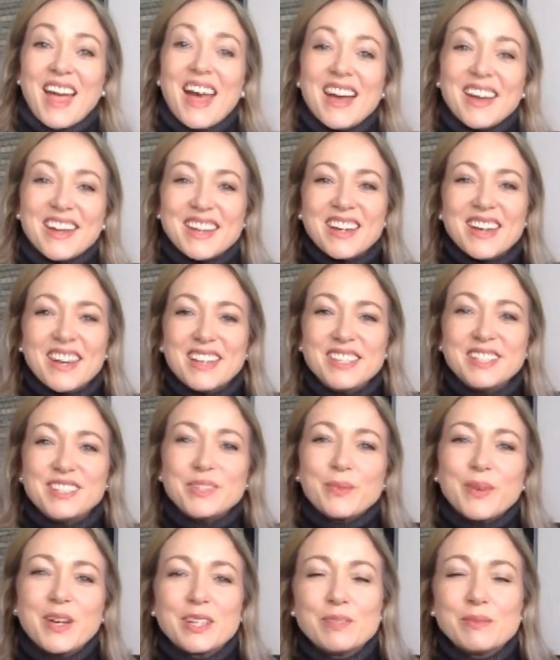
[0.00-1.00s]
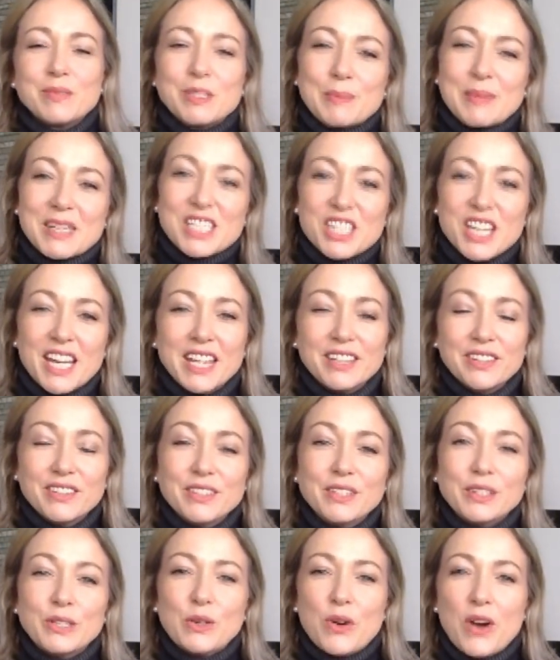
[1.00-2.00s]
guys, welcome to my channel,
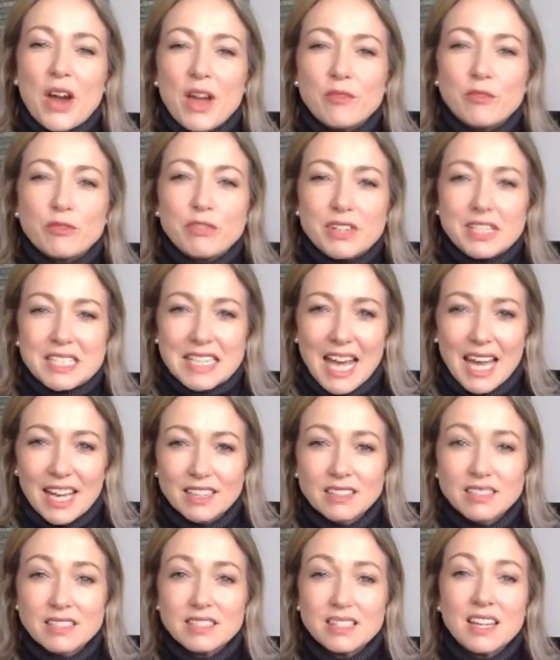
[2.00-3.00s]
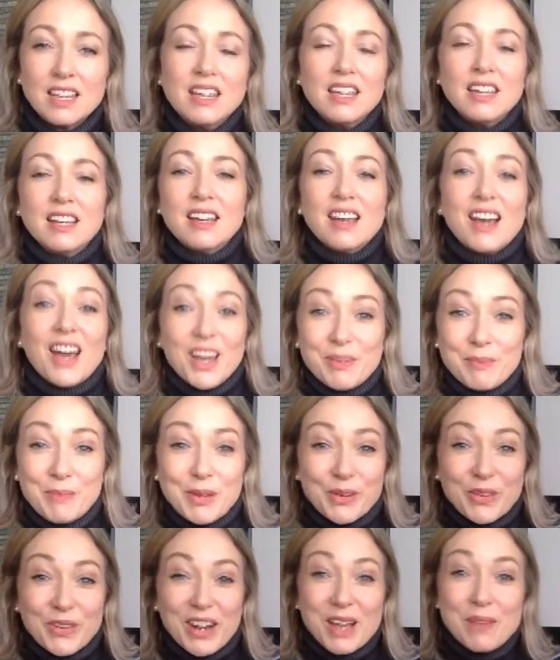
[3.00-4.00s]
Laura Humphreys Health. I'm
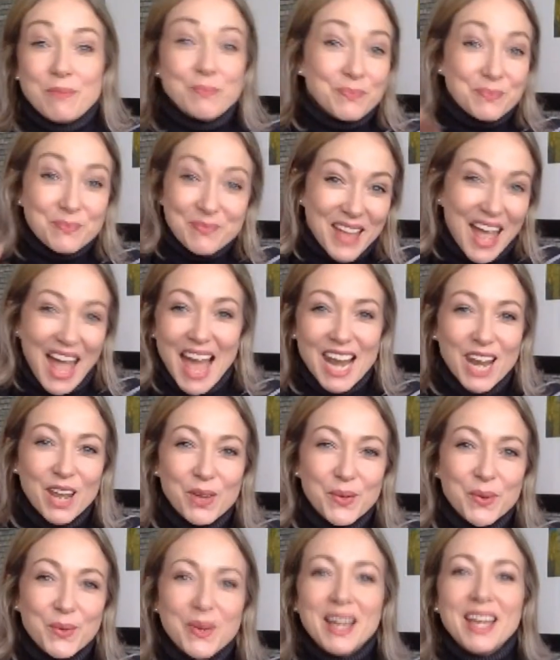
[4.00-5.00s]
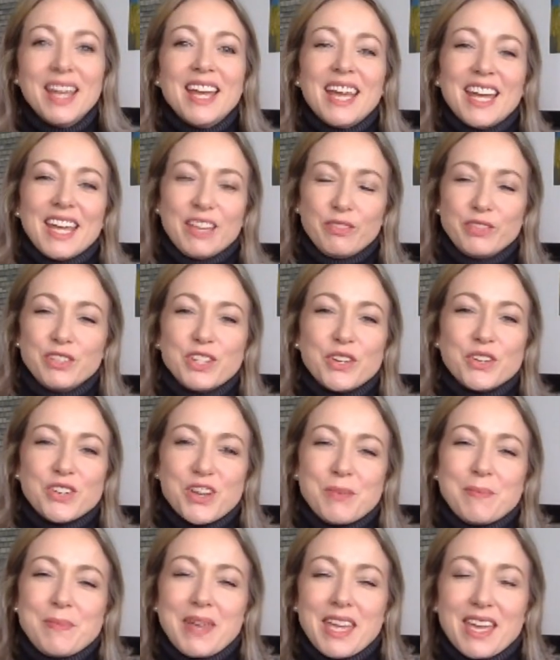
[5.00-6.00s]
Laura. Hello. If you don't know
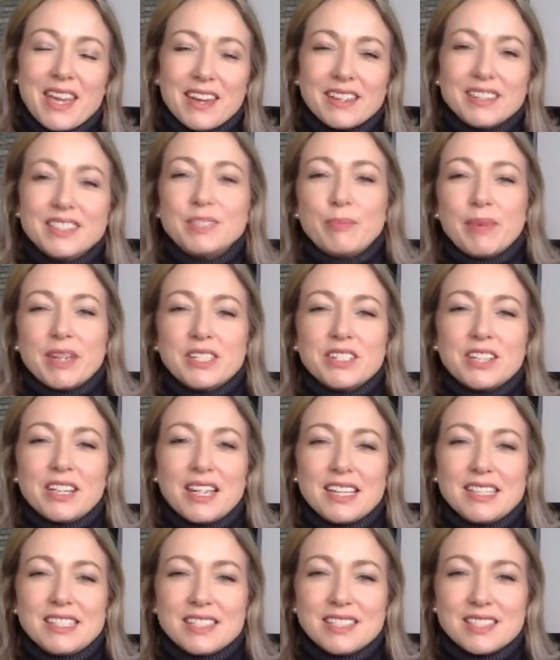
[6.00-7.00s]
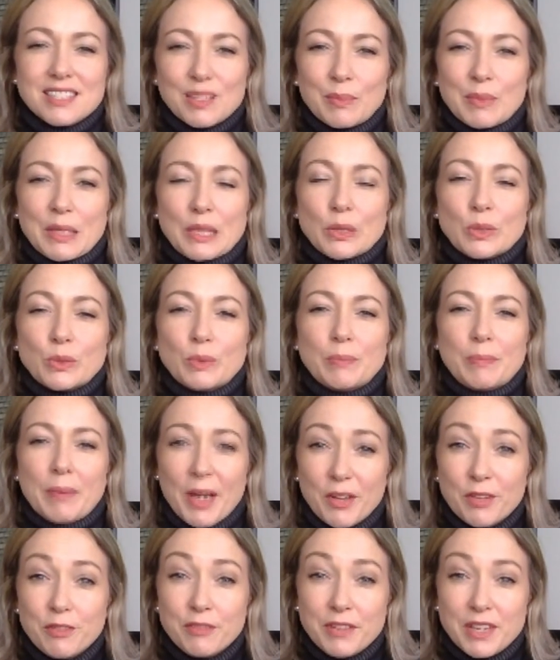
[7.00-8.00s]
me, I specialise in something called
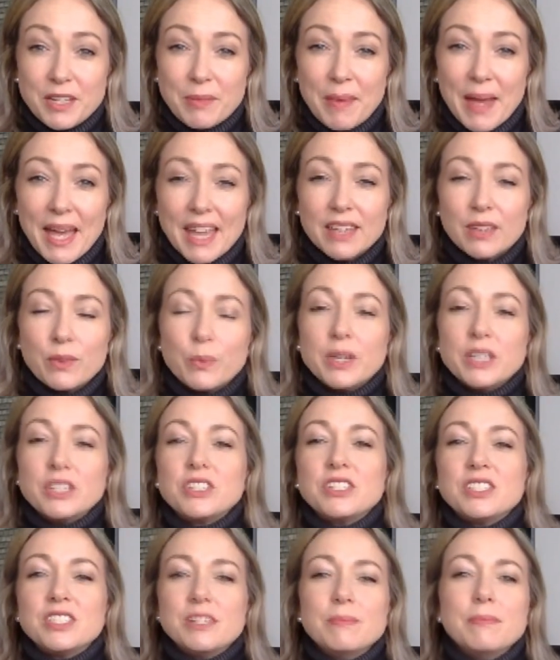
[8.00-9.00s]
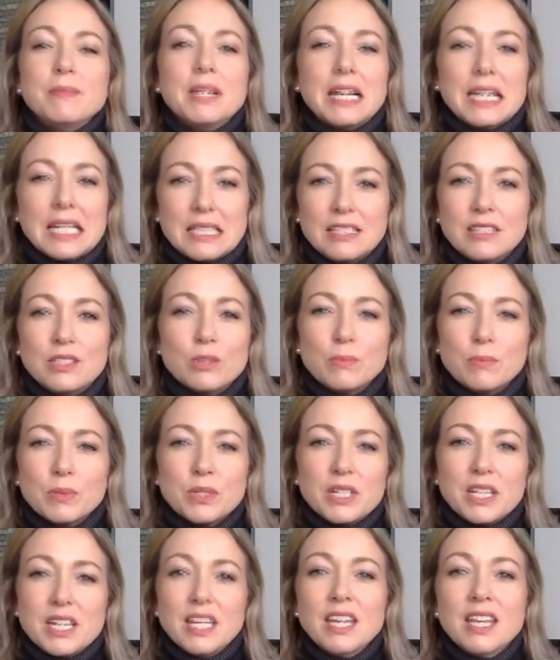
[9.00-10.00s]
biofeedback, which stimulates your
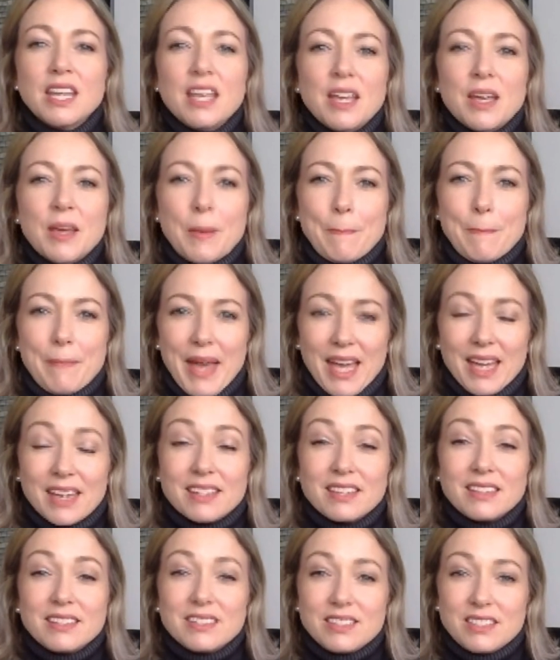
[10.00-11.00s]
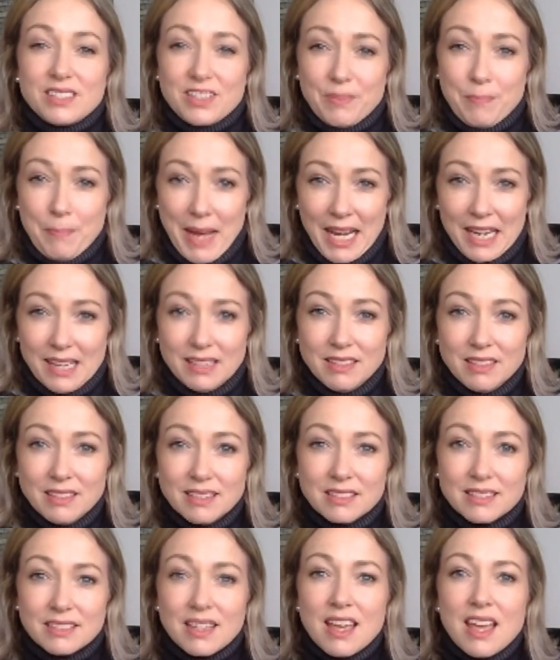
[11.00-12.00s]
body back to
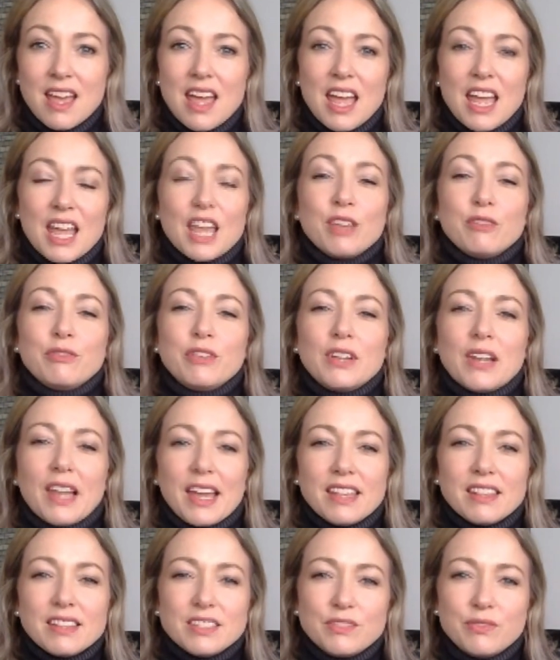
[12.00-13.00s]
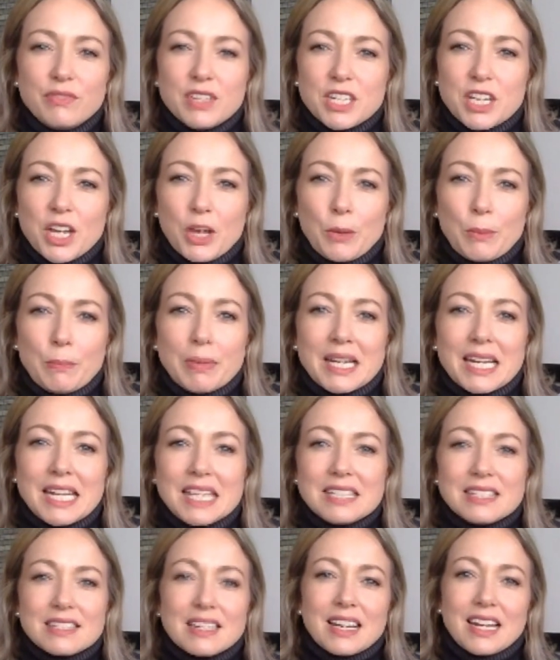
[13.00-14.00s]
balance. If you like this video,
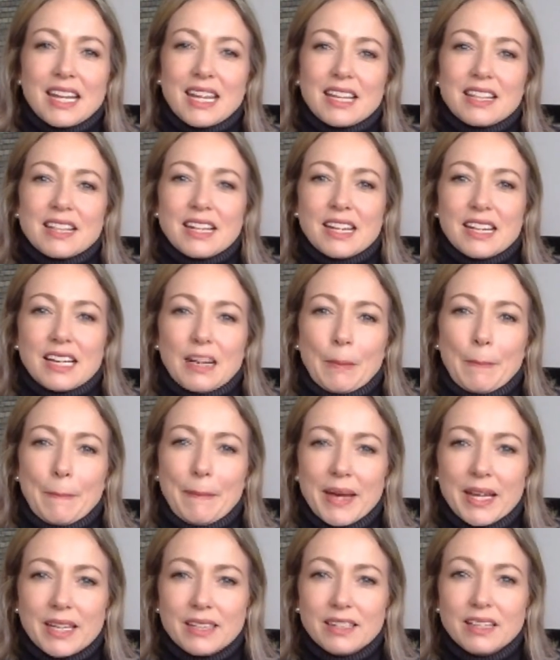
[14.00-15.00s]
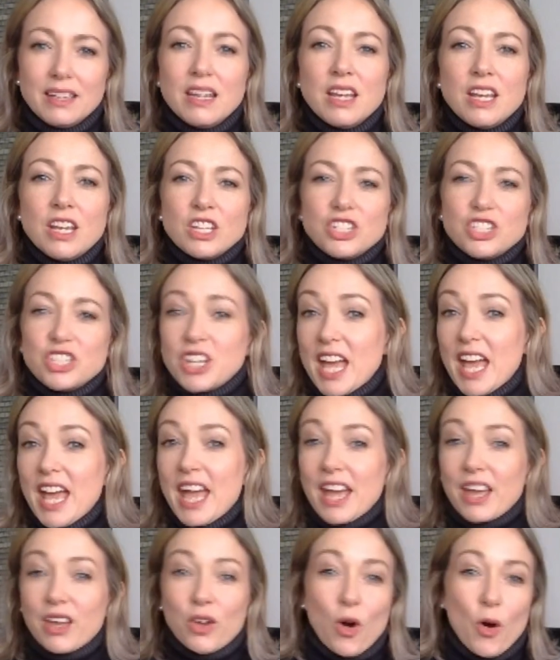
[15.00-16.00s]
please click the little button, share,
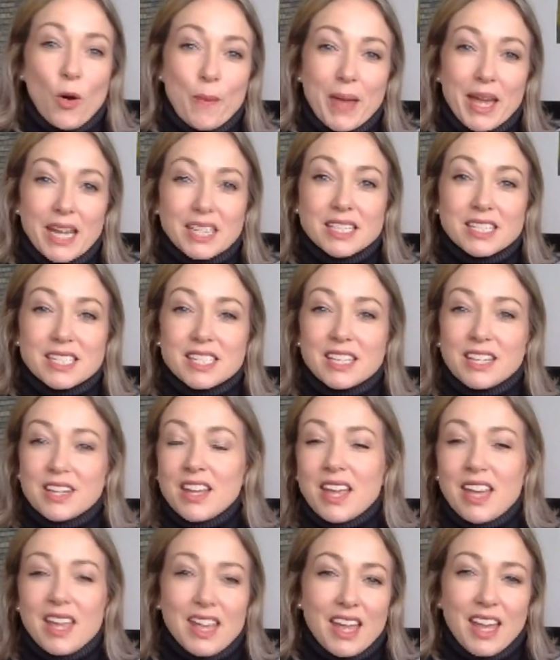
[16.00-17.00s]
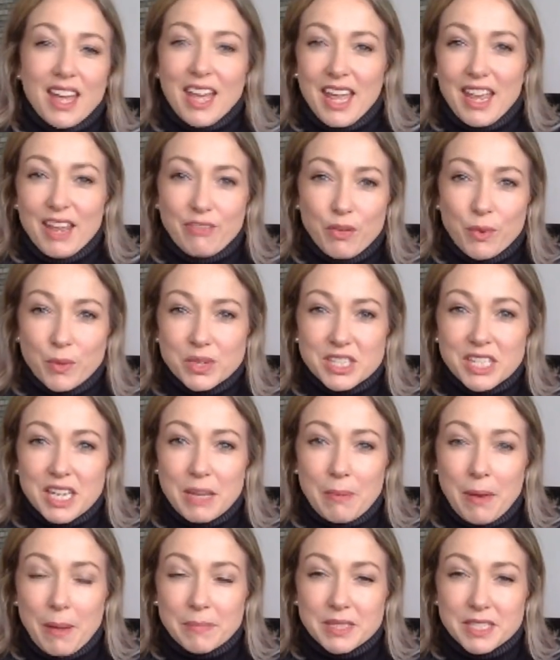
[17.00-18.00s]
comment. If you want to keep
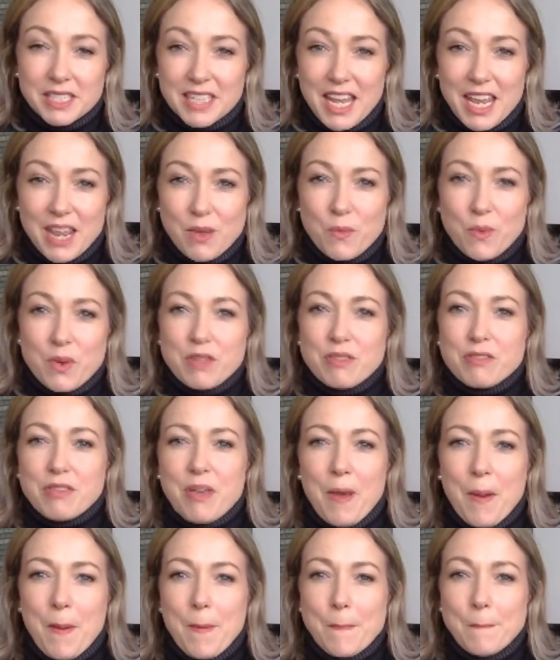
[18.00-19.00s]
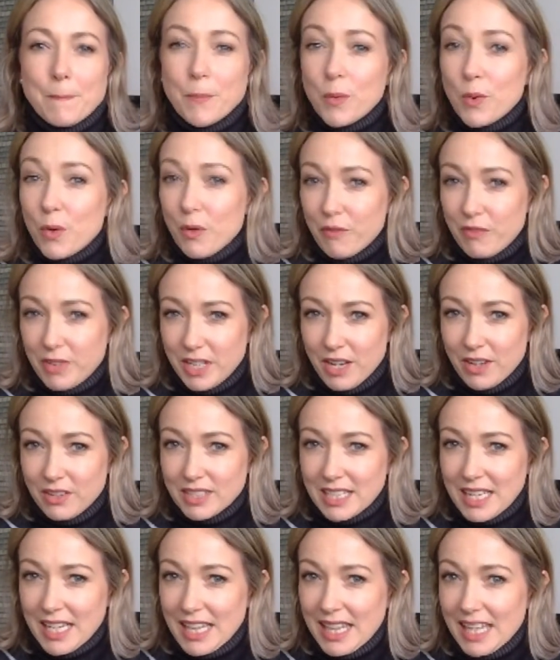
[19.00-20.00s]
up to date with more videos
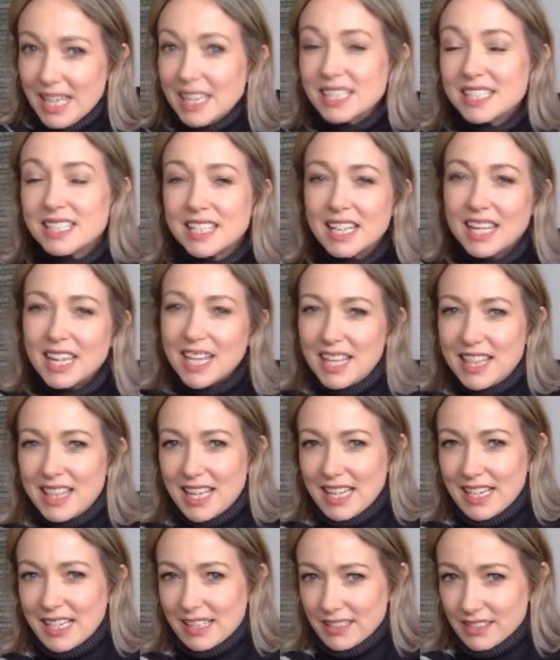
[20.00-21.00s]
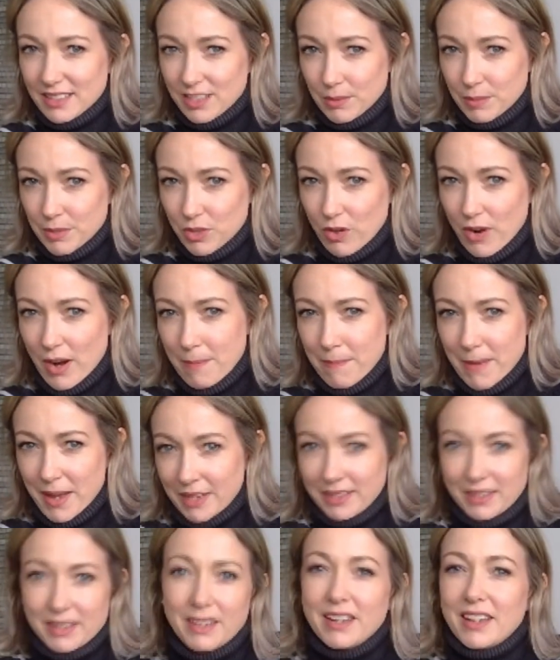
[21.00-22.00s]
like this, hit that little subscribe button.
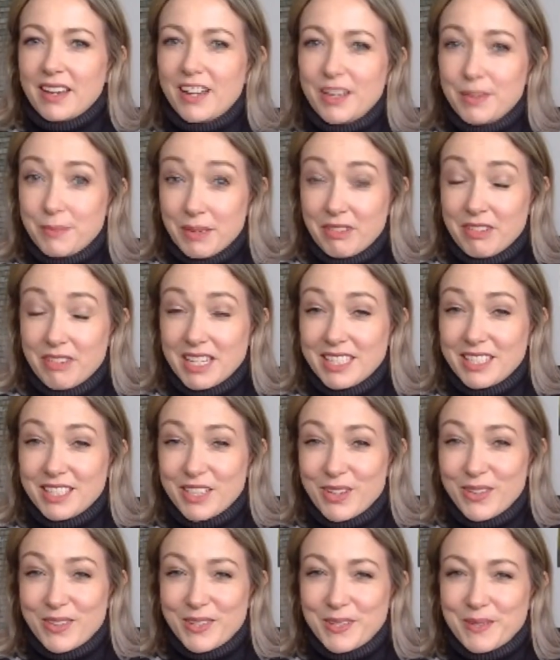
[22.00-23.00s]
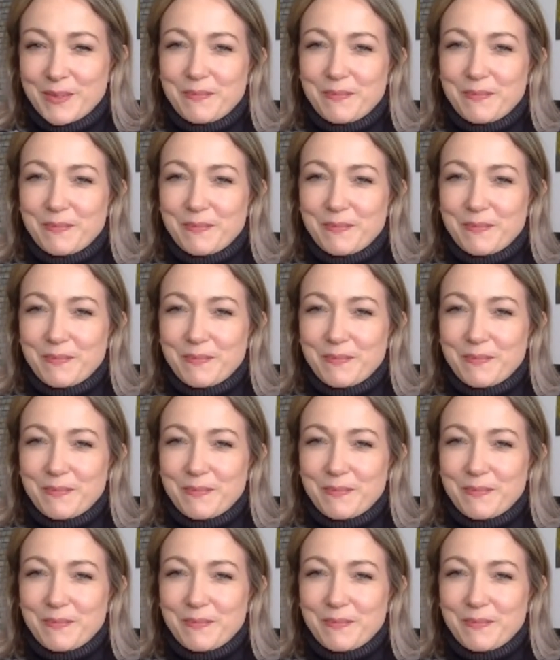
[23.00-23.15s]
I'd be really stoked.